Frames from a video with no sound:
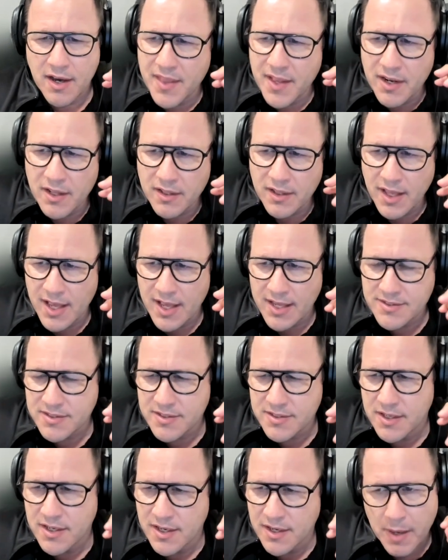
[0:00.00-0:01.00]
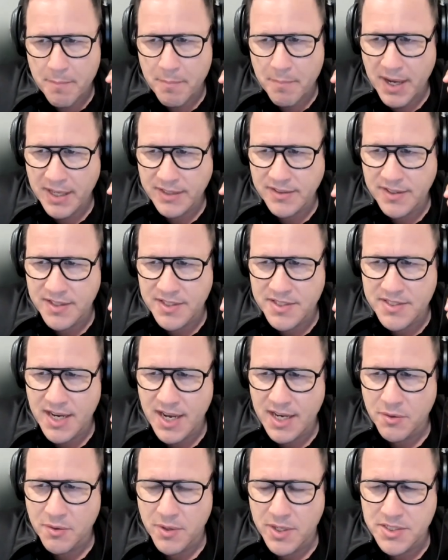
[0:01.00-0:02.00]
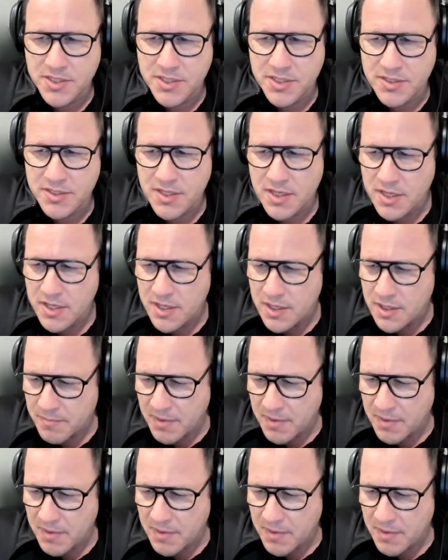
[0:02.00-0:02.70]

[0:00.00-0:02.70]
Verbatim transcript: and then I'll ask, I'll get back to the chat questions.